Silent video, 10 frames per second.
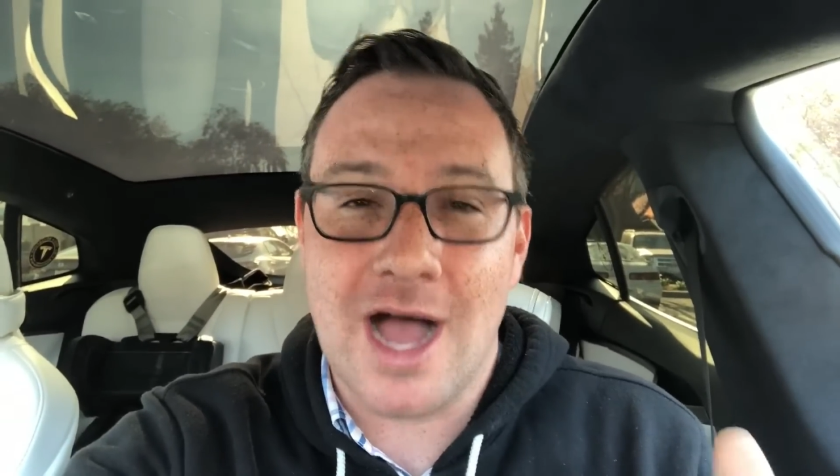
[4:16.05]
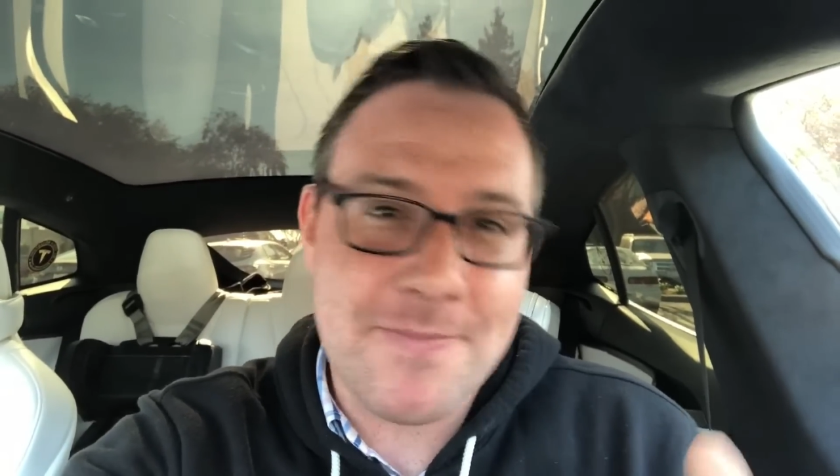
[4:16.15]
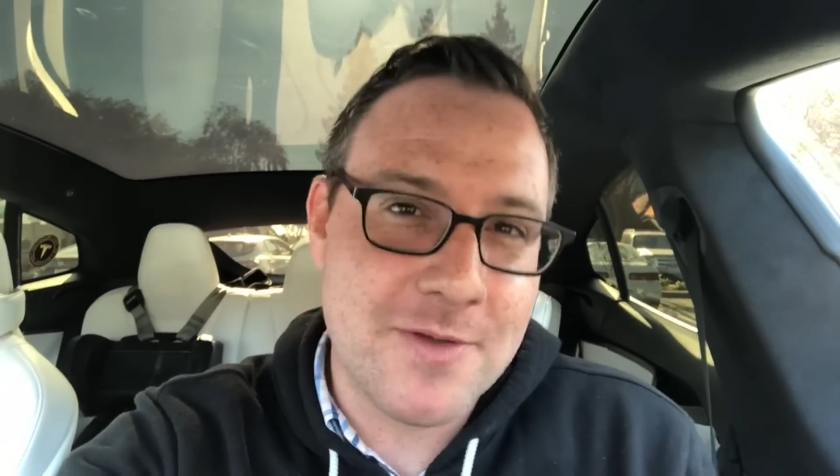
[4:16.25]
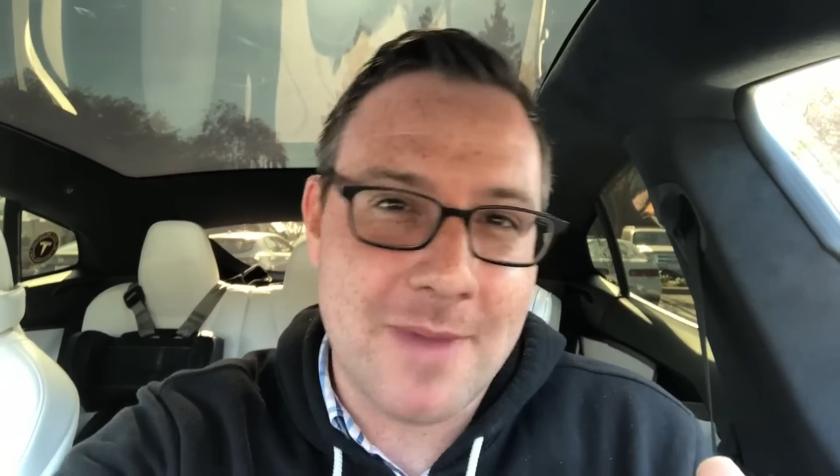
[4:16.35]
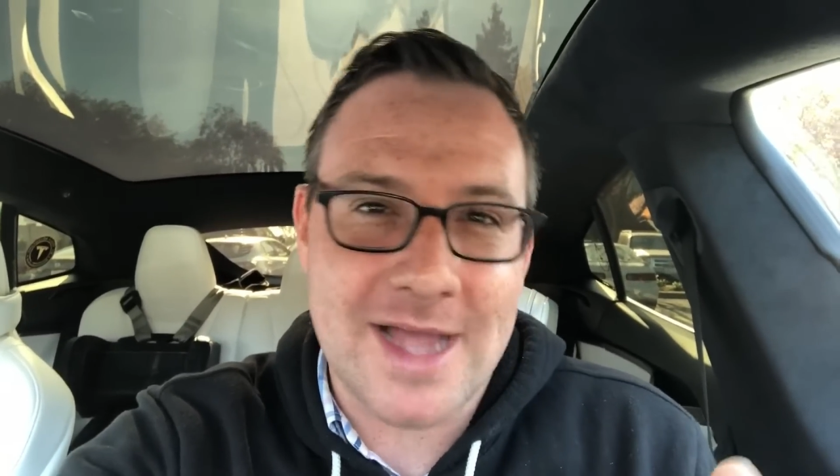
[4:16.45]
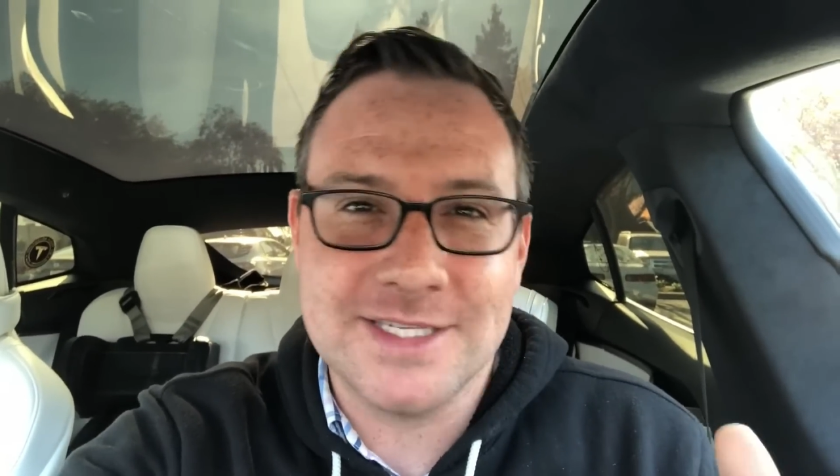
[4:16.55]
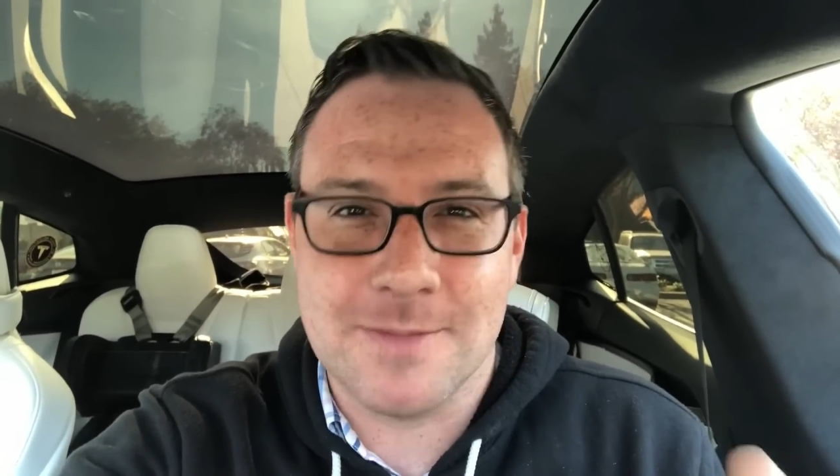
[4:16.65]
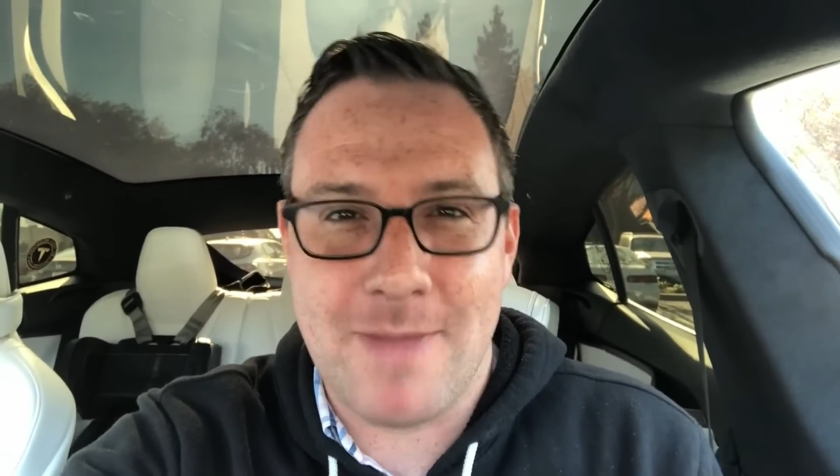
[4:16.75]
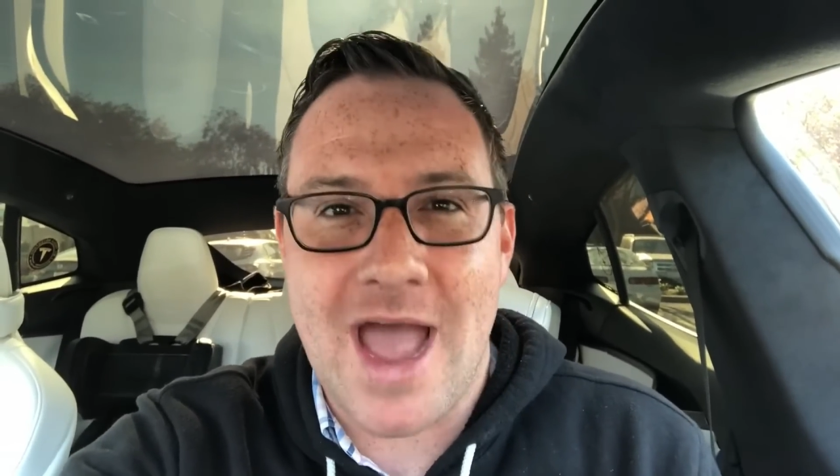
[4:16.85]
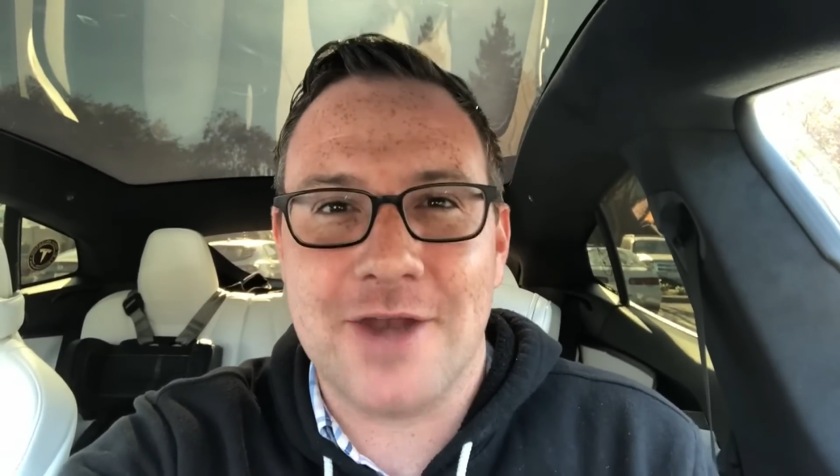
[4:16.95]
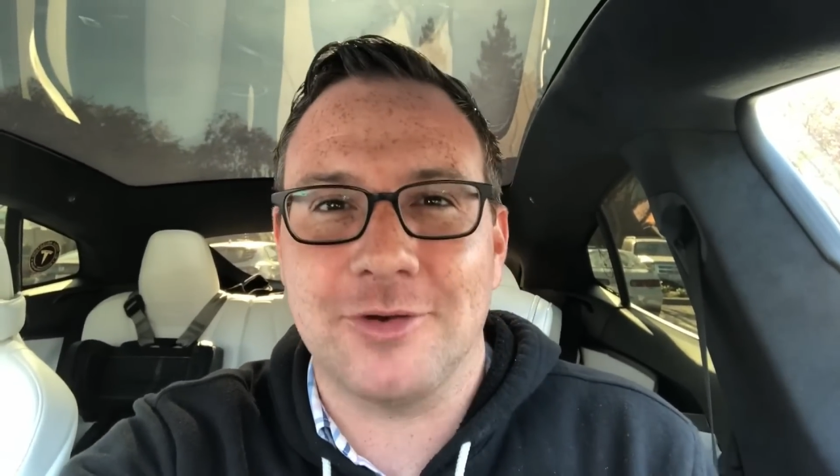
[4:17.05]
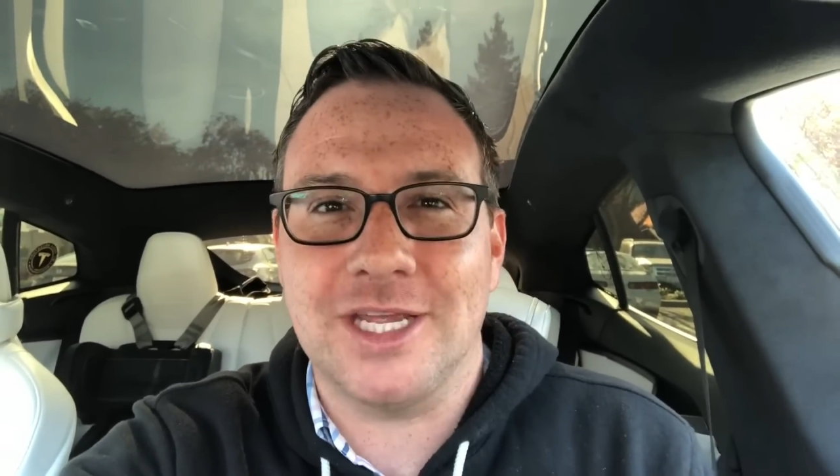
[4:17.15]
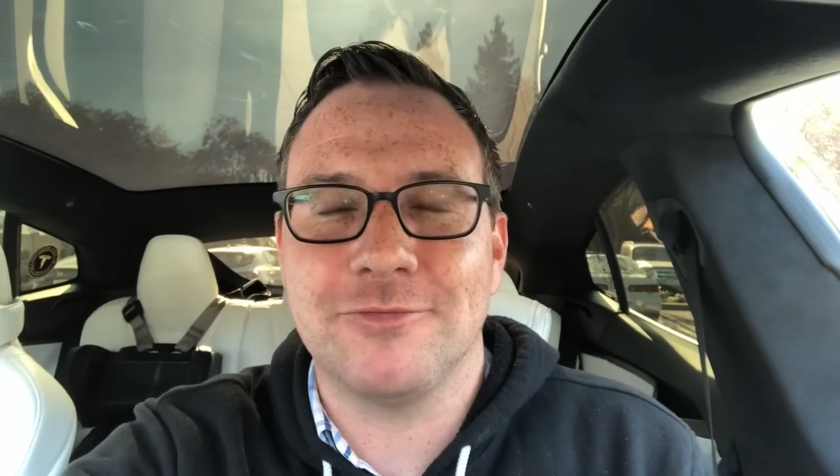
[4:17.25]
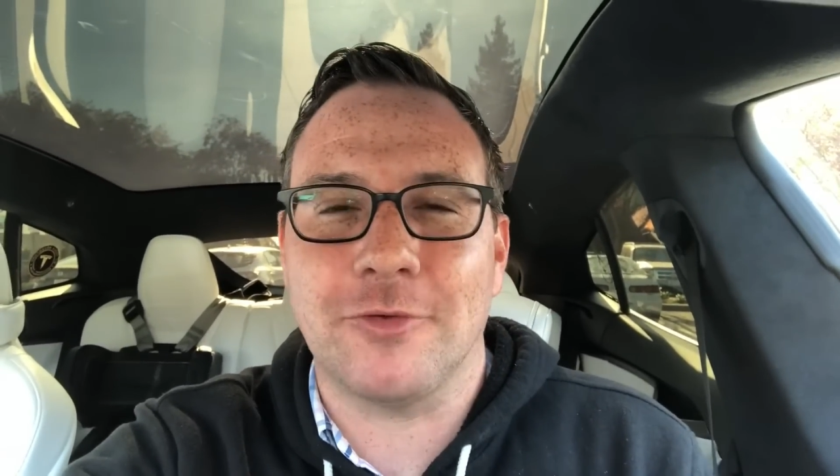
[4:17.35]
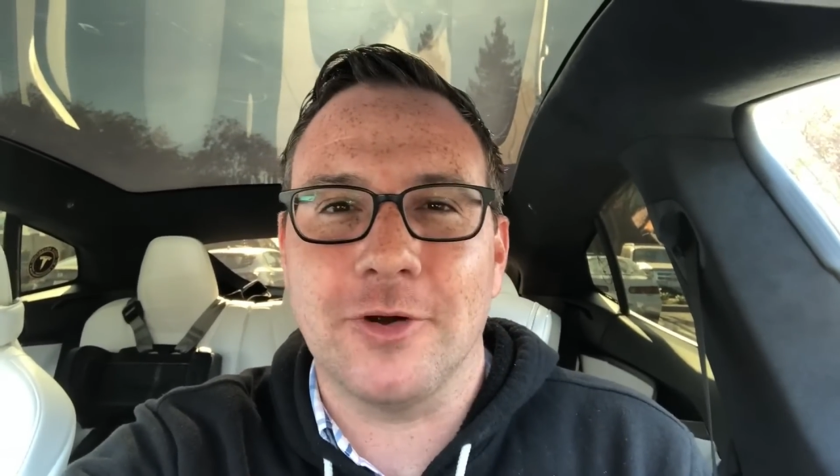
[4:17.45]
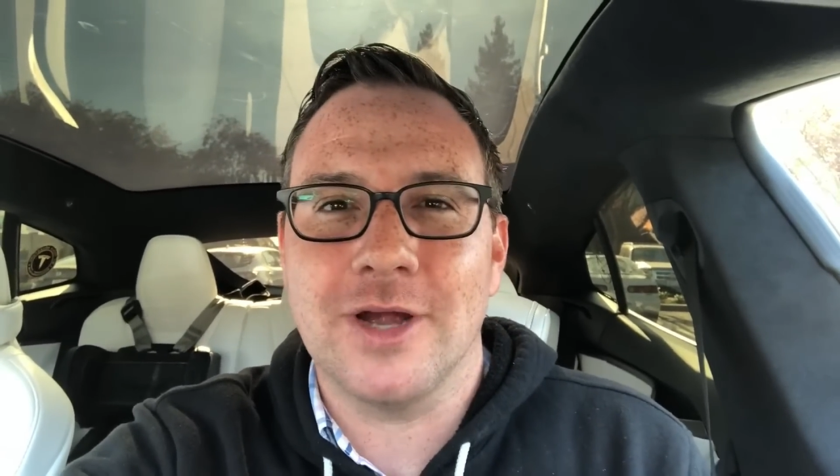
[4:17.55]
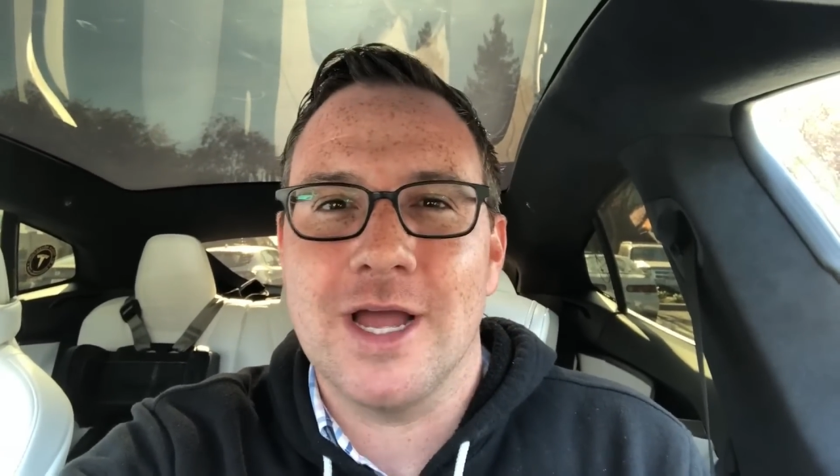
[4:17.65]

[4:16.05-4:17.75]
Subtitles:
optimize the battery for